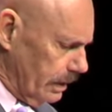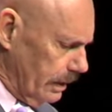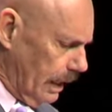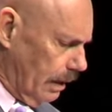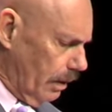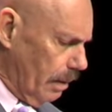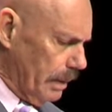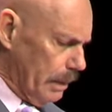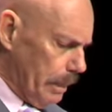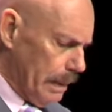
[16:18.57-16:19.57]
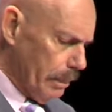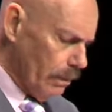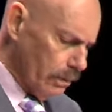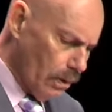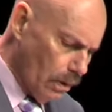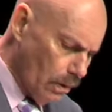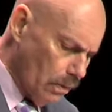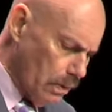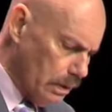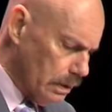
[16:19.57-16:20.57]
Now, how many people
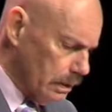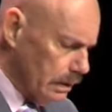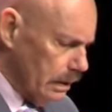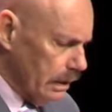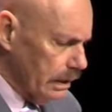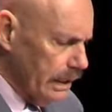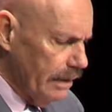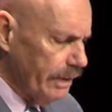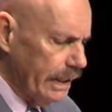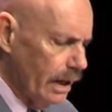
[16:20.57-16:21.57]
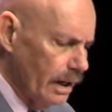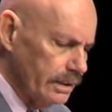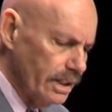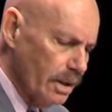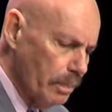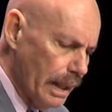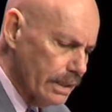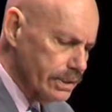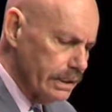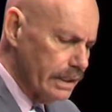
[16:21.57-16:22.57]
know living under the
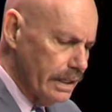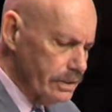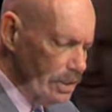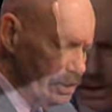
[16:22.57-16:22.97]
blessing is